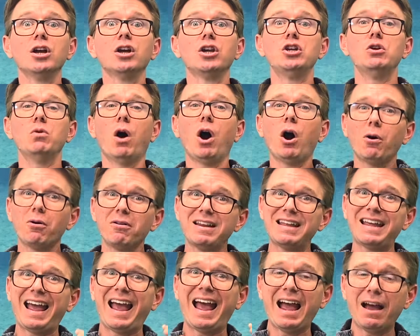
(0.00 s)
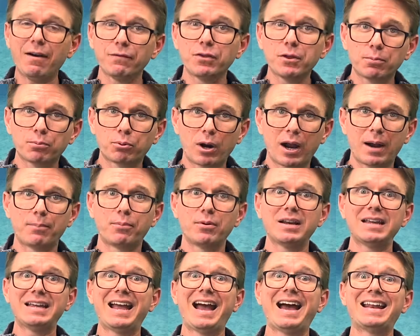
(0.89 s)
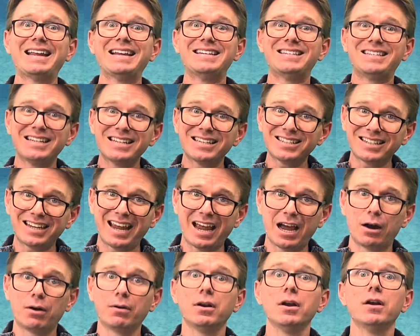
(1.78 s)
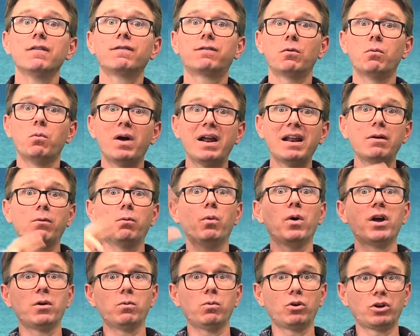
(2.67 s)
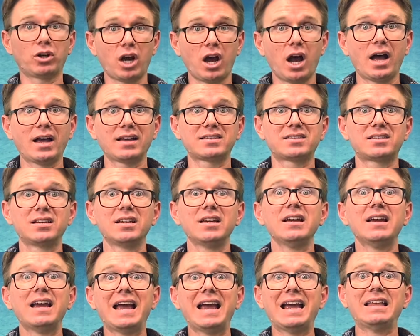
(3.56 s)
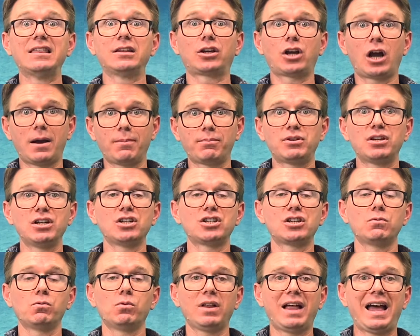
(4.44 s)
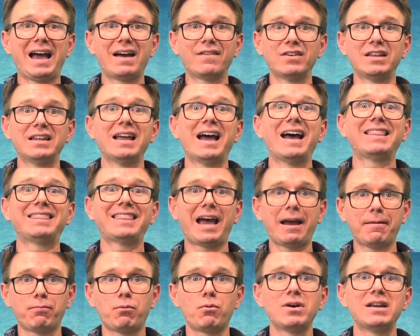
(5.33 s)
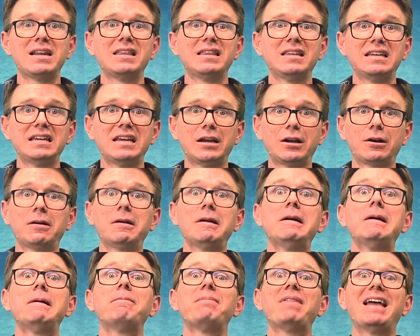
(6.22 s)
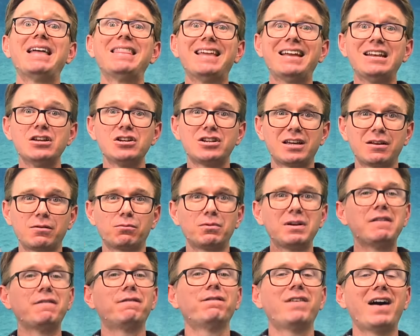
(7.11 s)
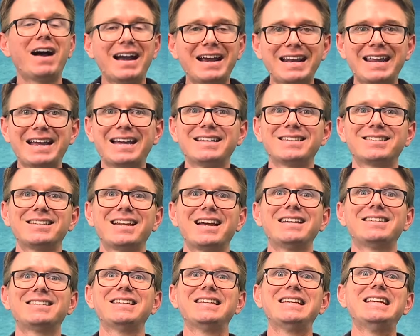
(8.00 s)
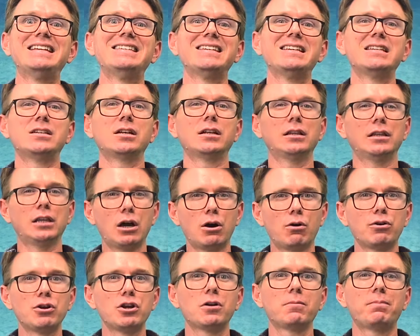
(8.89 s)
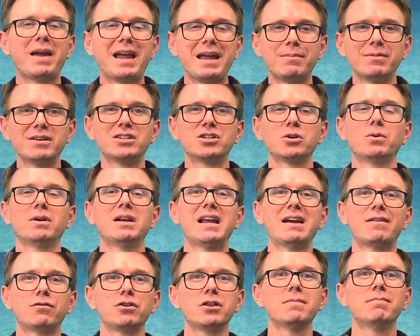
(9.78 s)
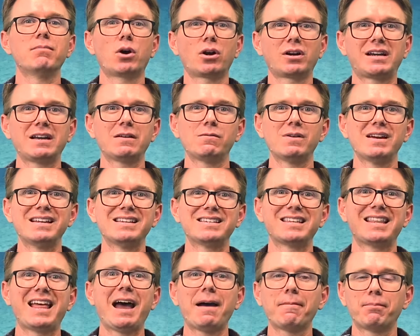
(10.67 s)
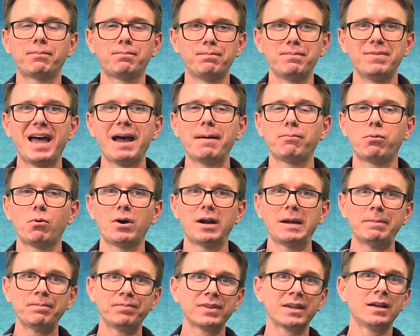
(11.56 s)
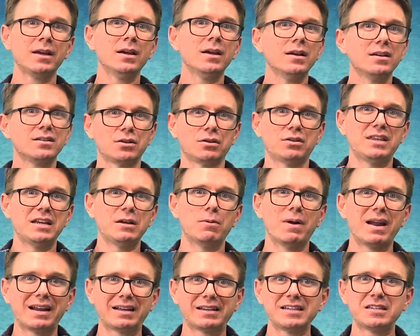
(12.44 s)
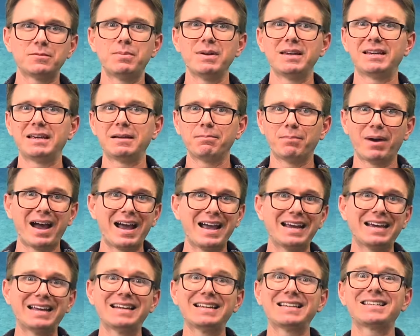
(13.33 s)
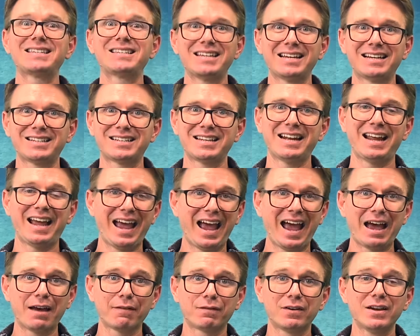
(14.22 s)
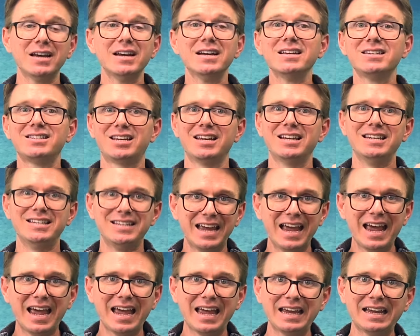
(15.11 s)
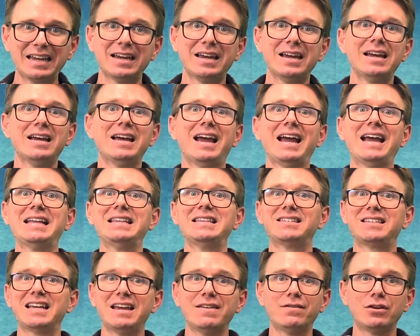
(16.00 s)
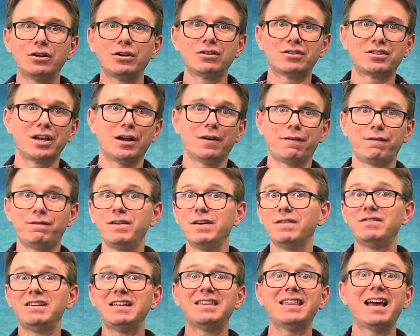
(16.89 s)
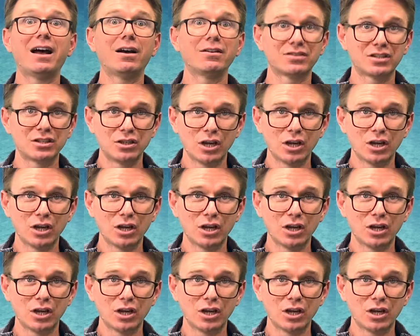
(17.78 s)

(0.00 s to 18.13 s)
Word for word: you already have the property at a discount from when it, what it will cost, and the competition will have it at that point in the year. And then you can refinance nice and easy to lower your payment to whatever the market rate is at that, that point. So theoretically speaking, buying at a six and a half today and saving yourself fifty thousand